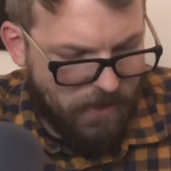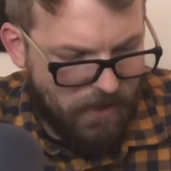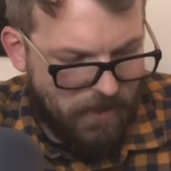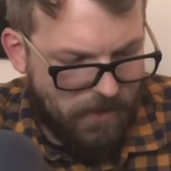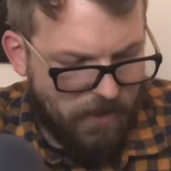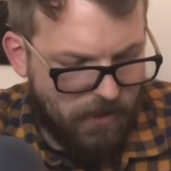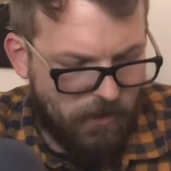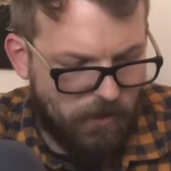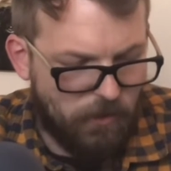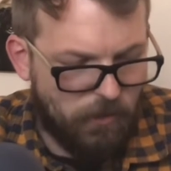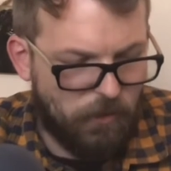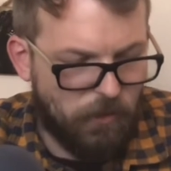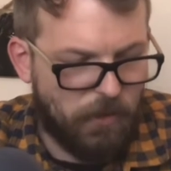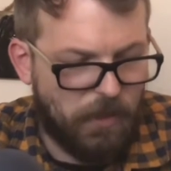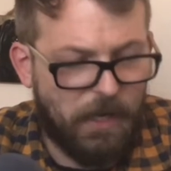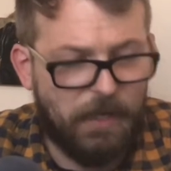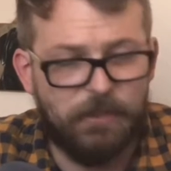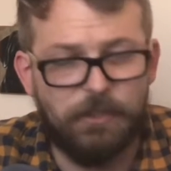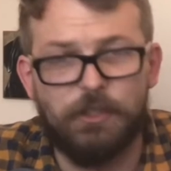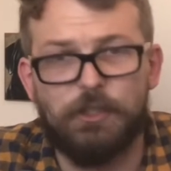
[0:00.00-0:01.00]
who
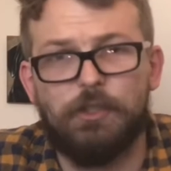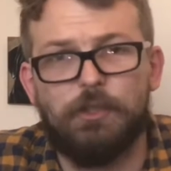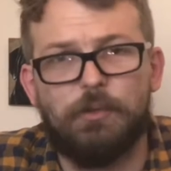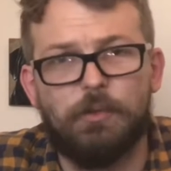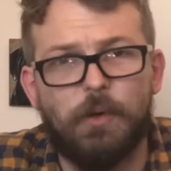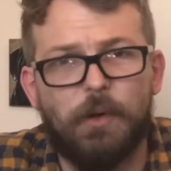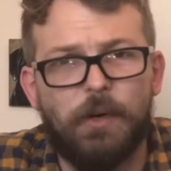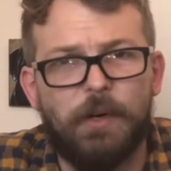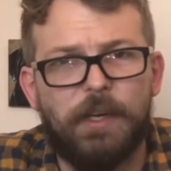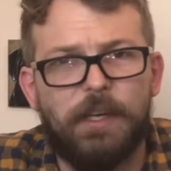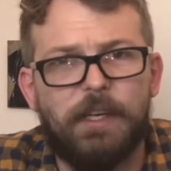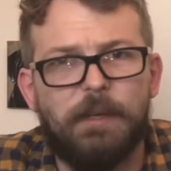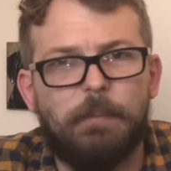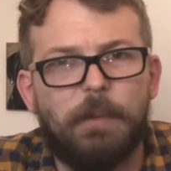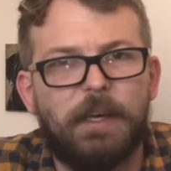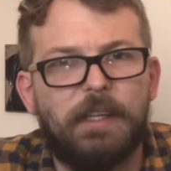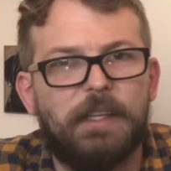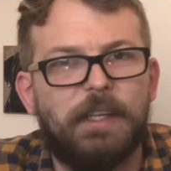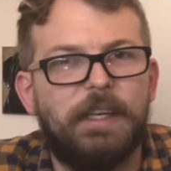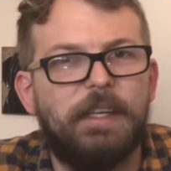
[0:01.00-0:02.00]
got destroyed
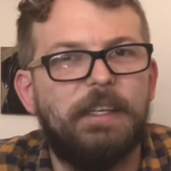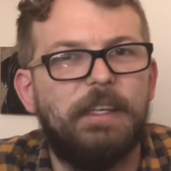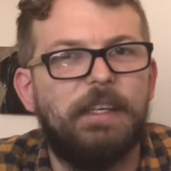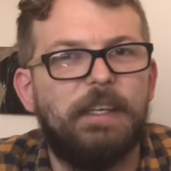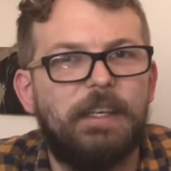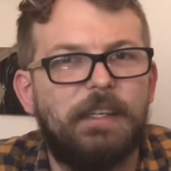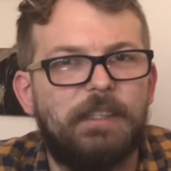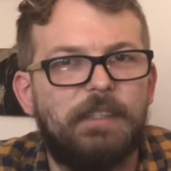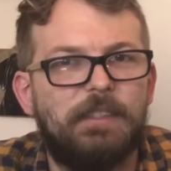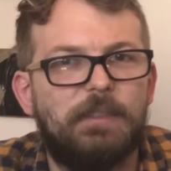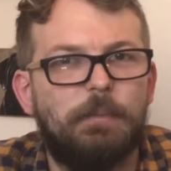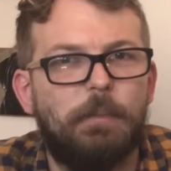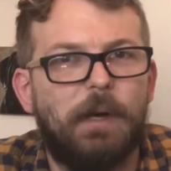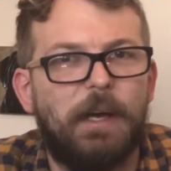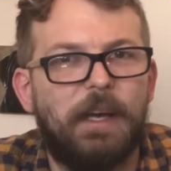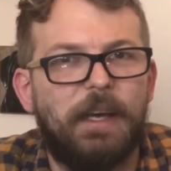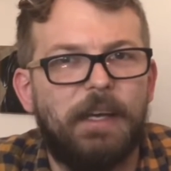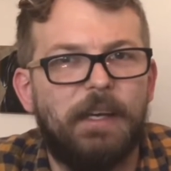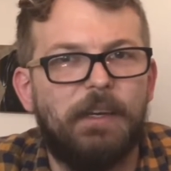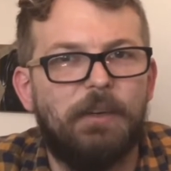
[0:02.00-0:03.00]
by leg kicks
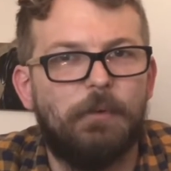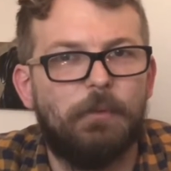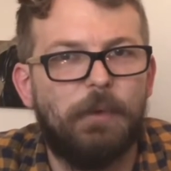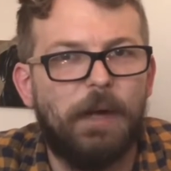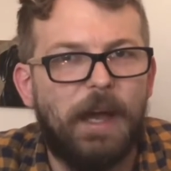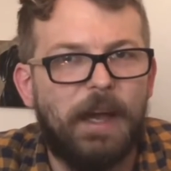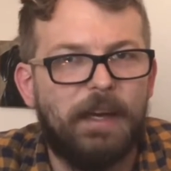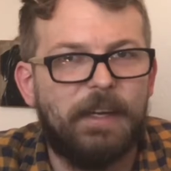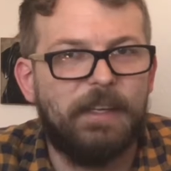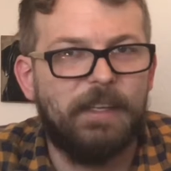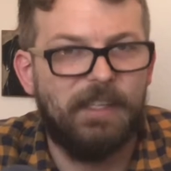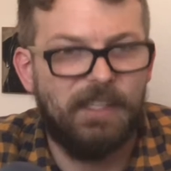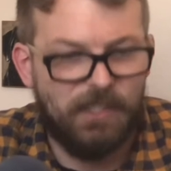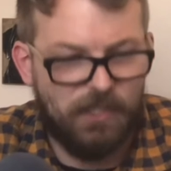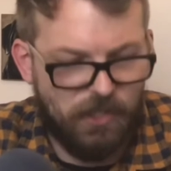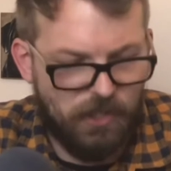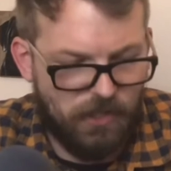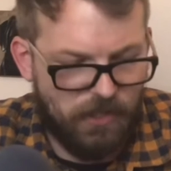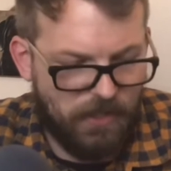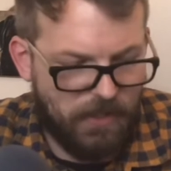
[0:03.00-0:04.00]
by
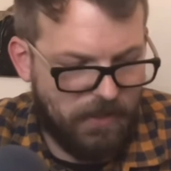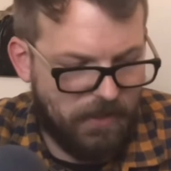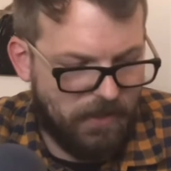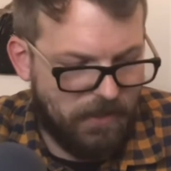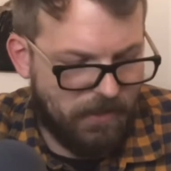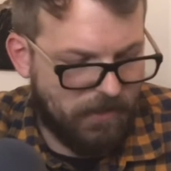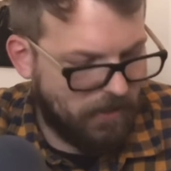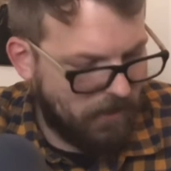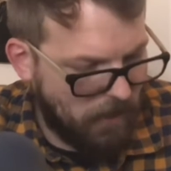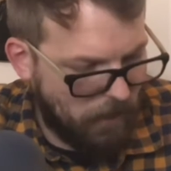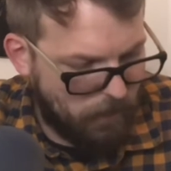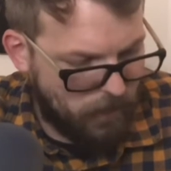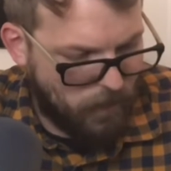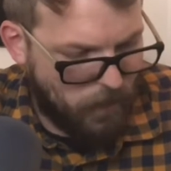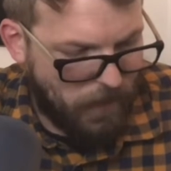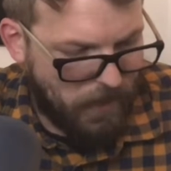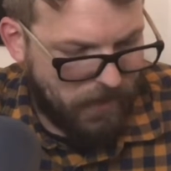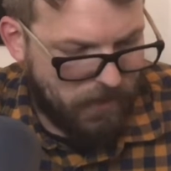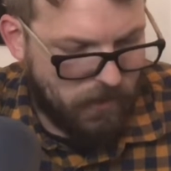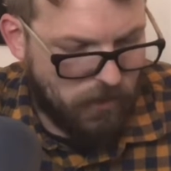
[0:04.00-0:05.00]
Rakic and then comes
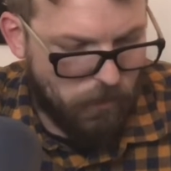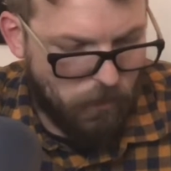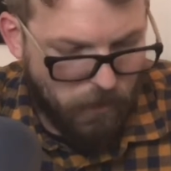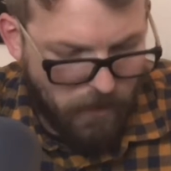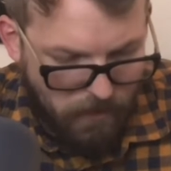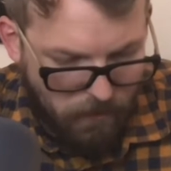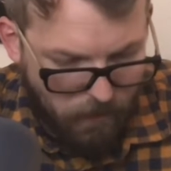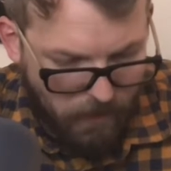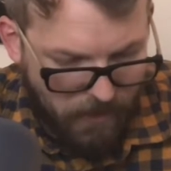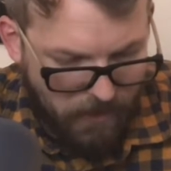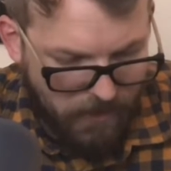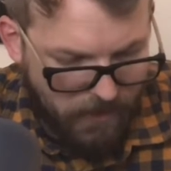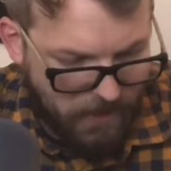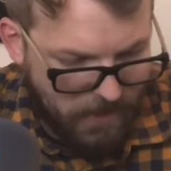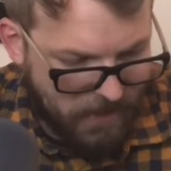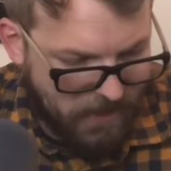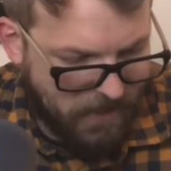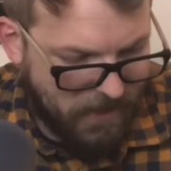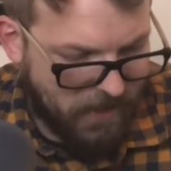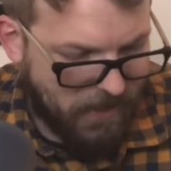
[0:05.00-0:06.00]
back to win by a
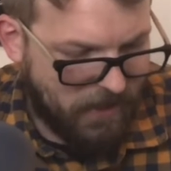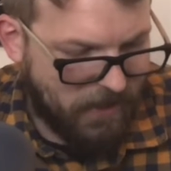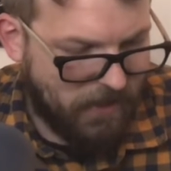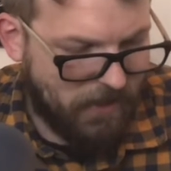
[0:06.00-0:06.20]
leg kick